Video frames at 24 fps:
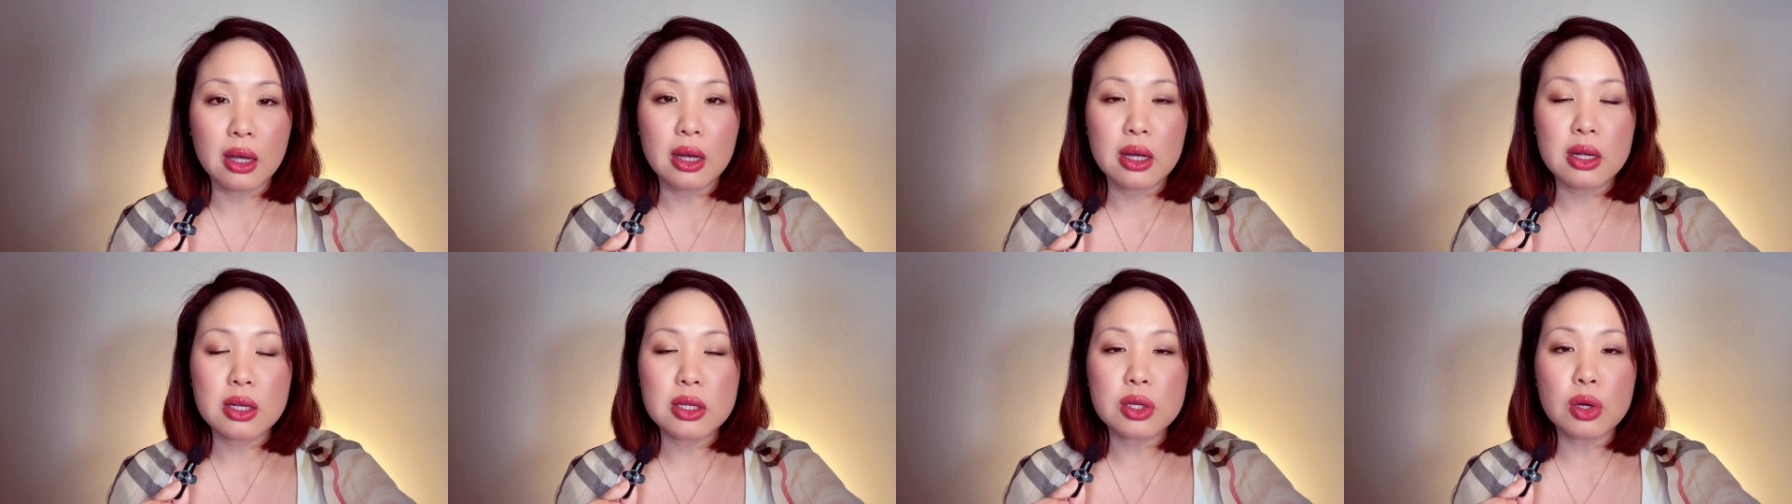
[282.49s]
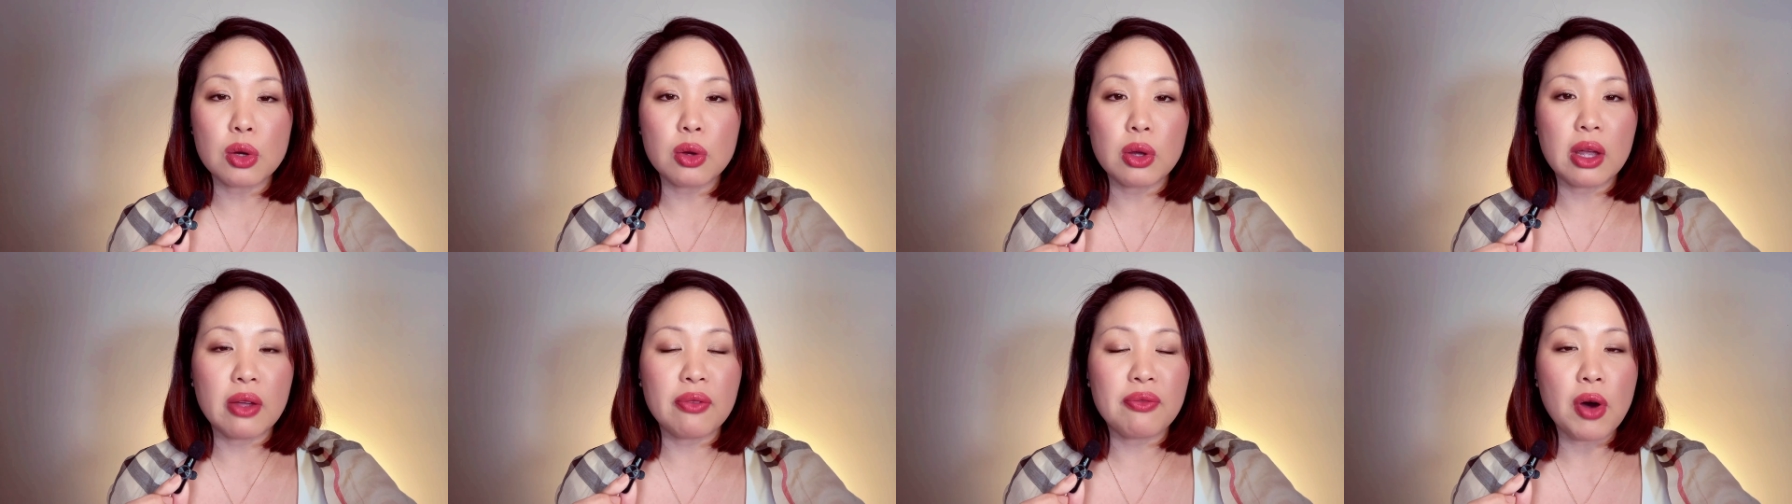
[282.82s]

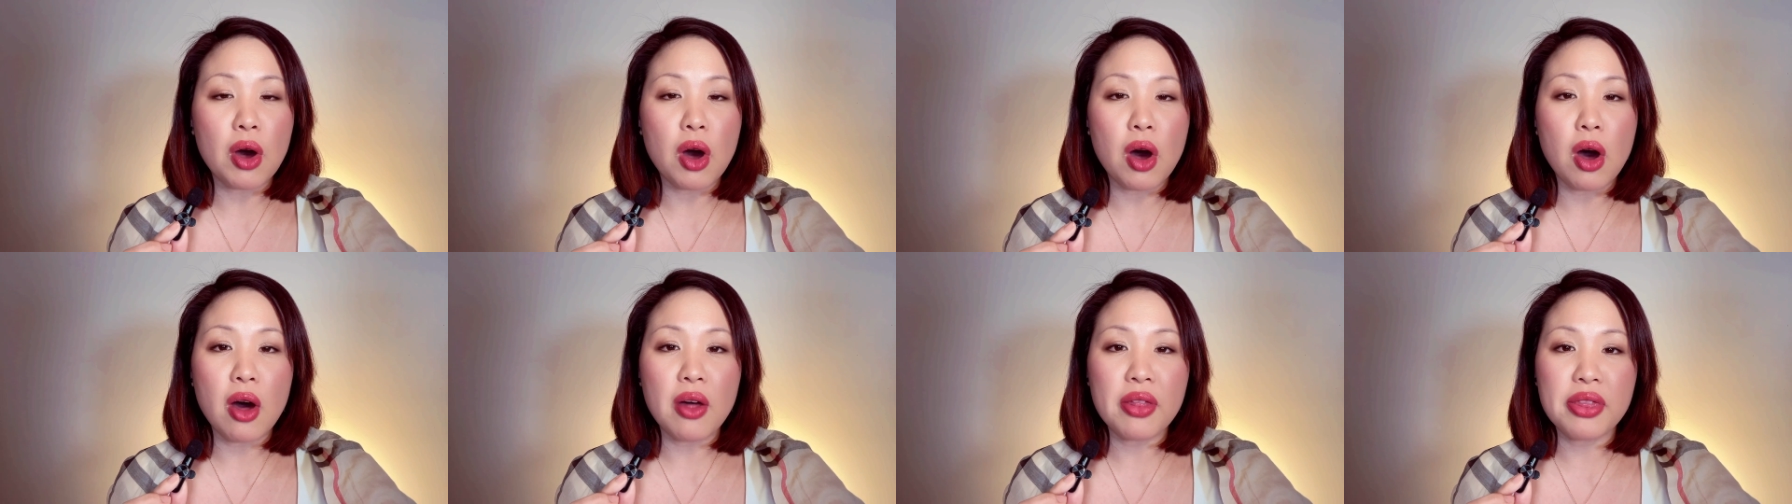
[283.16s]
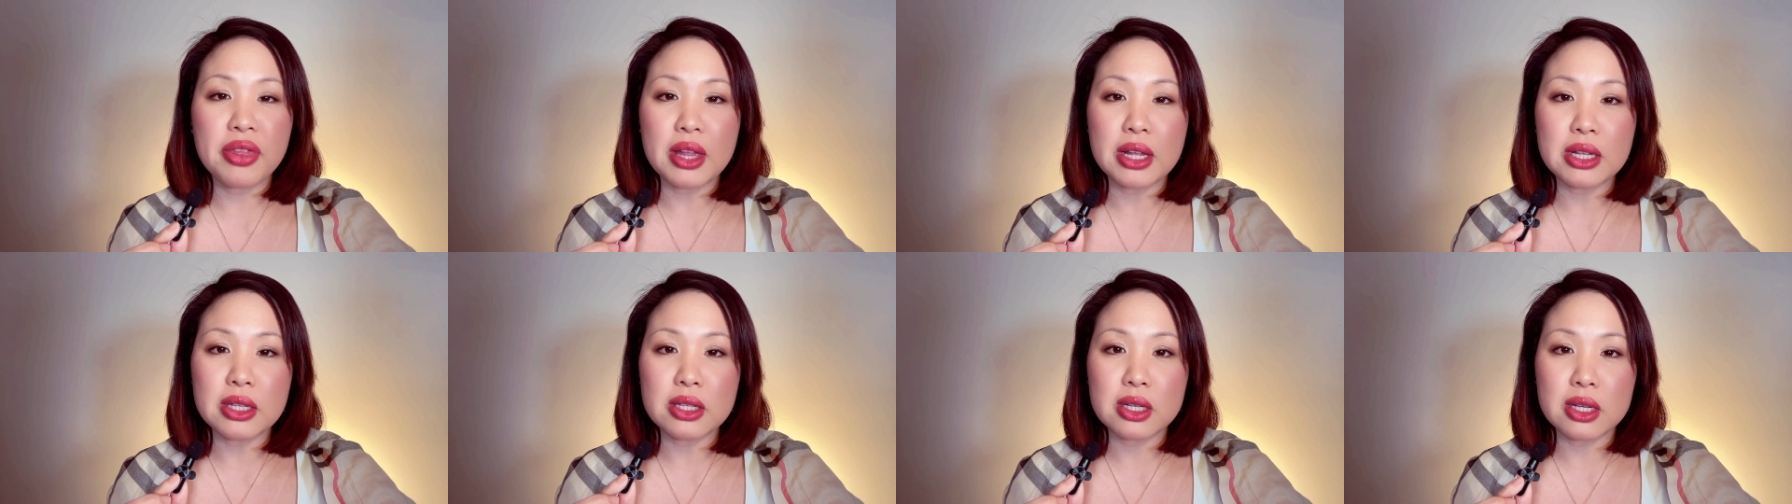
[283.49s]
So if
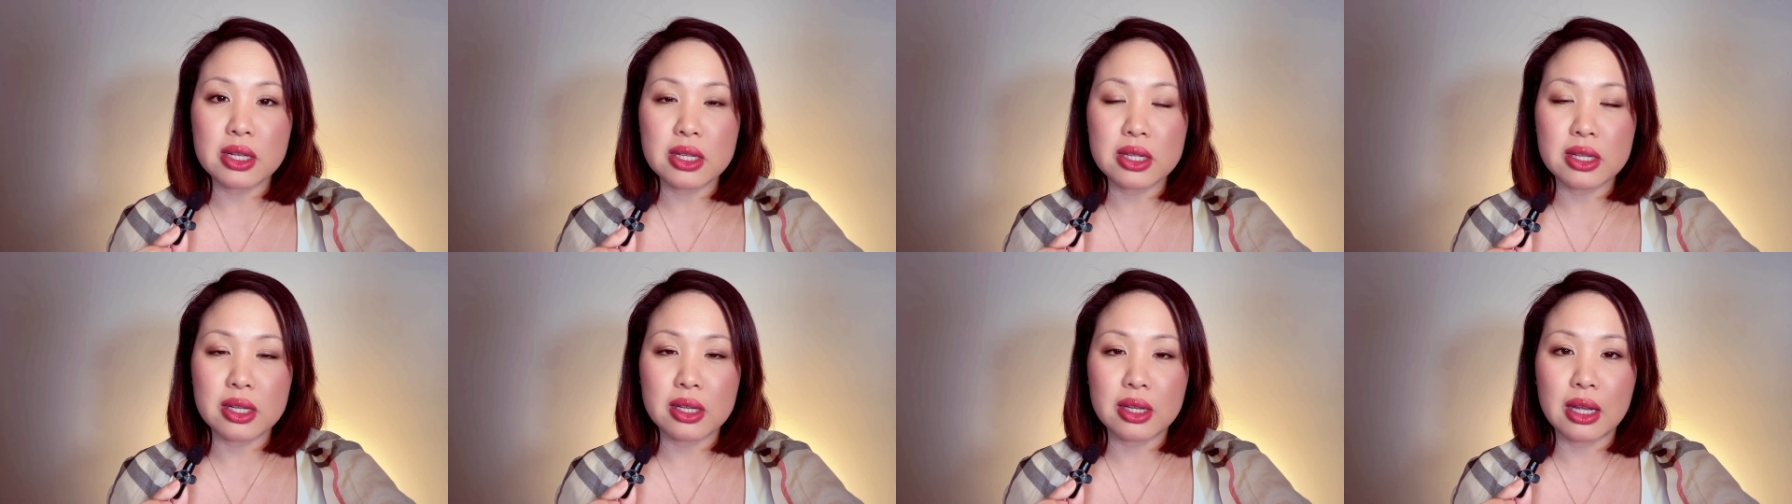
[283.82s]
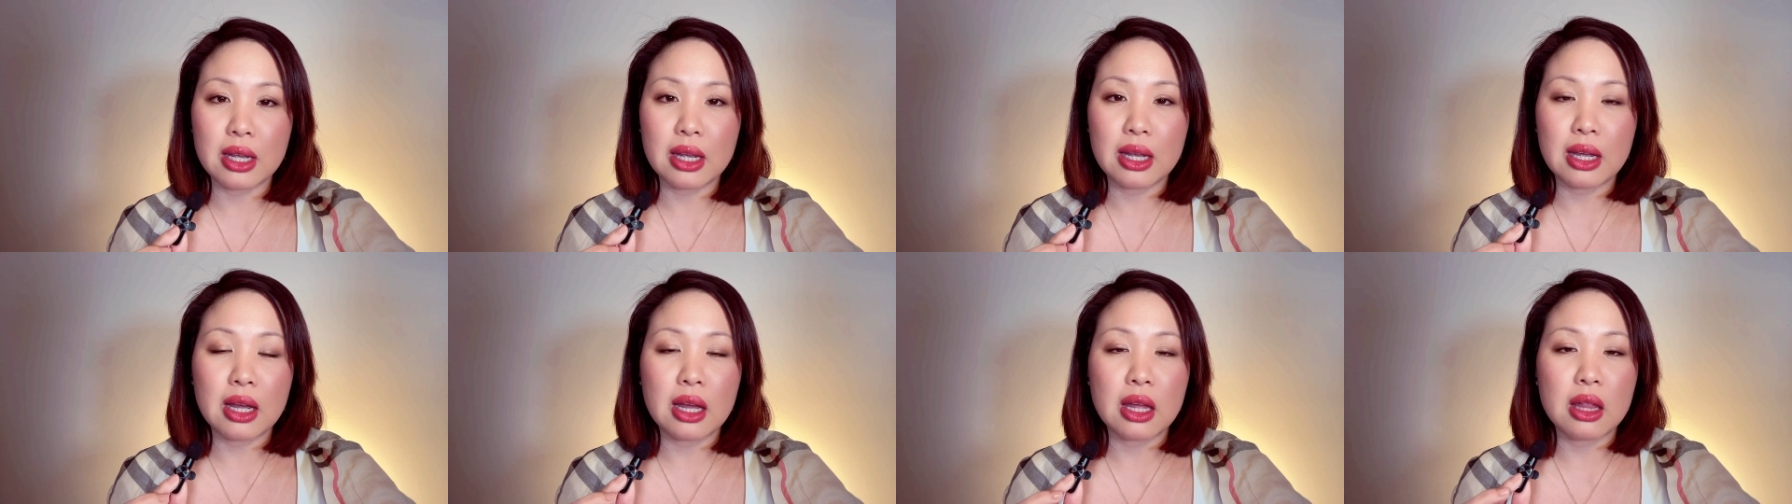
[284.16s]

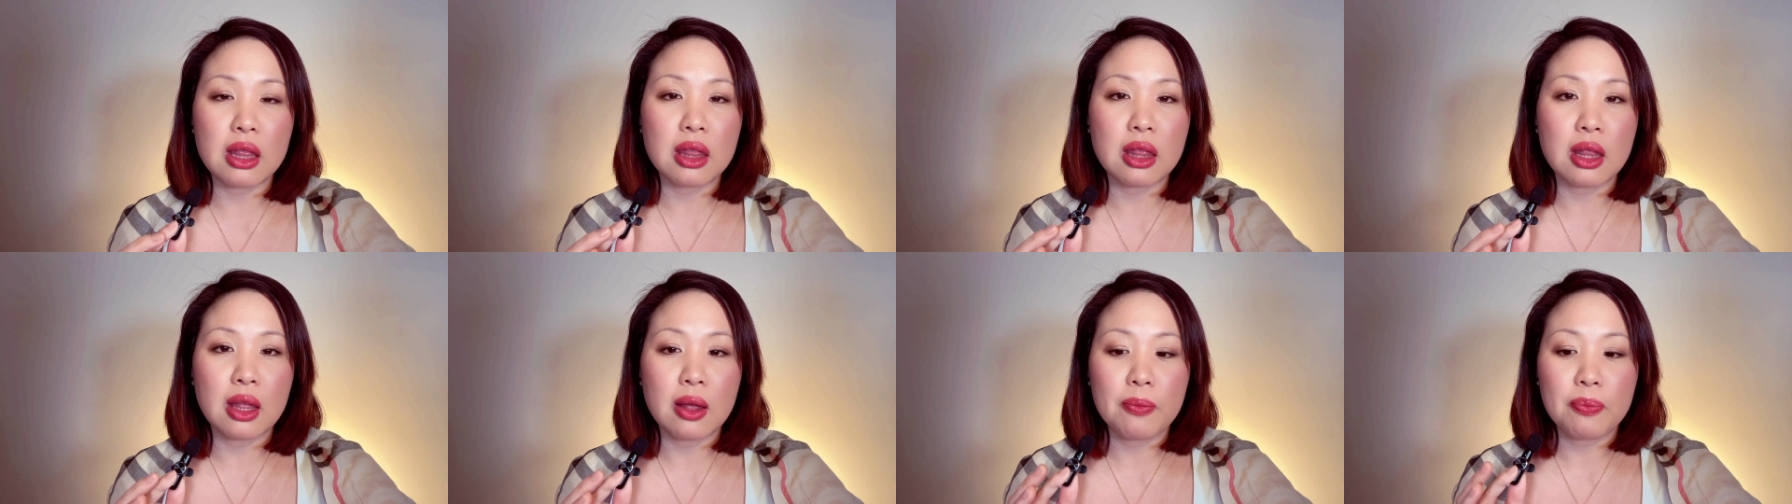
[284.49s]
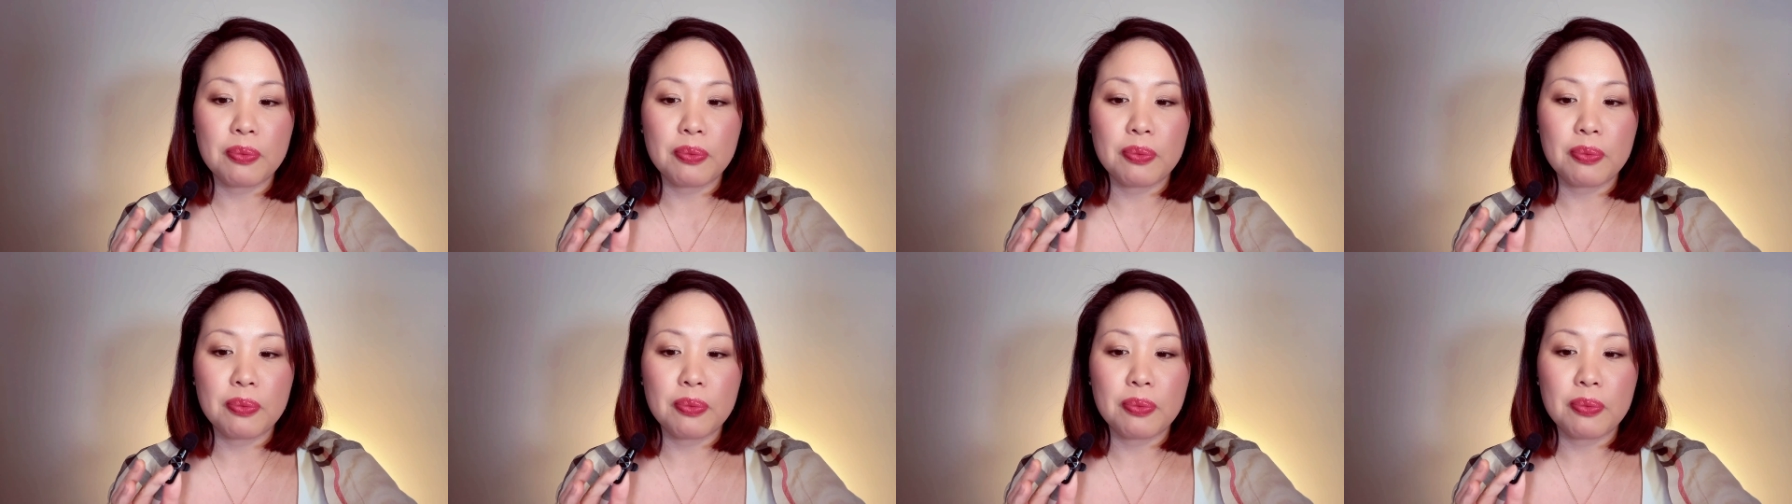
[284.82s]
authenticity in